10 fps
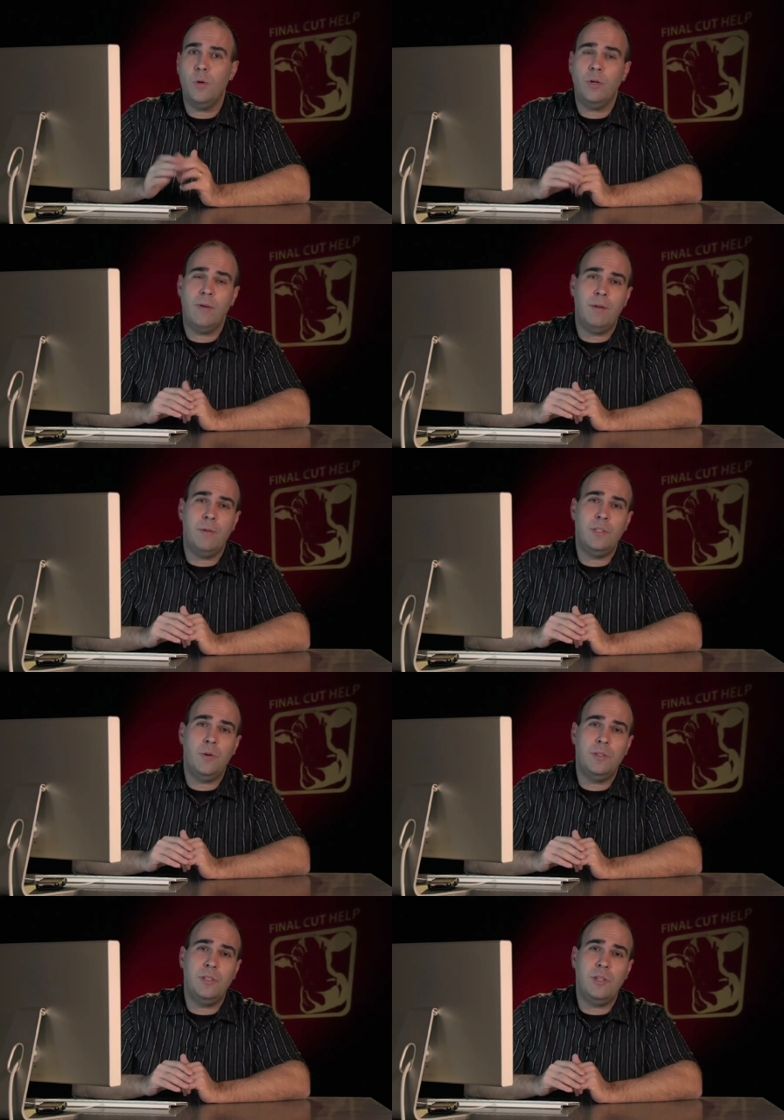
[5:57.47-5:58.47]
more great
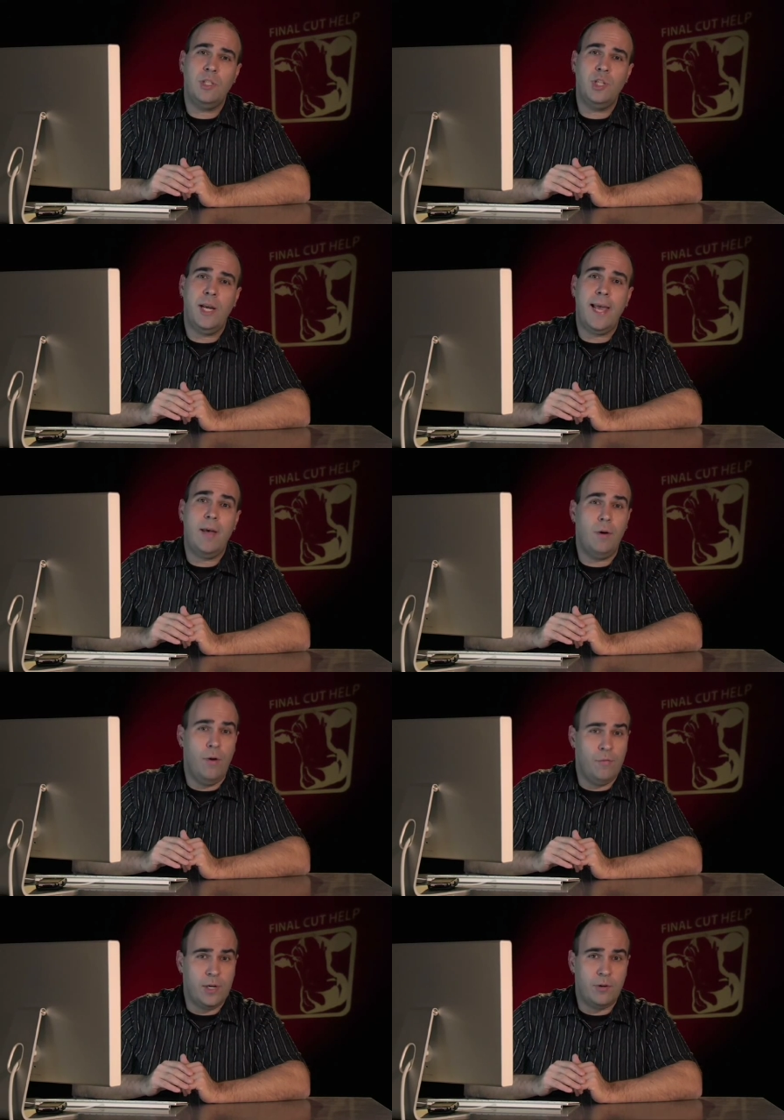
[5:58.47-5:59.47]
resources you can check out
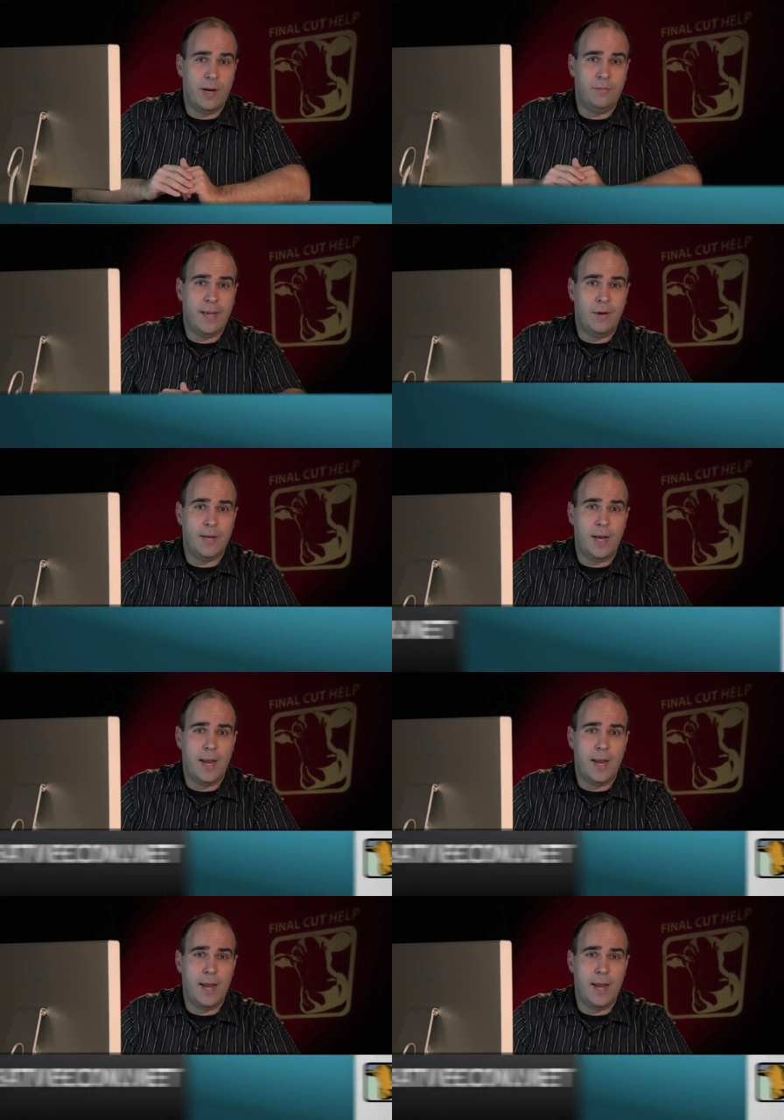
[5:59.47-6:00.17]
over at Creative Cow dot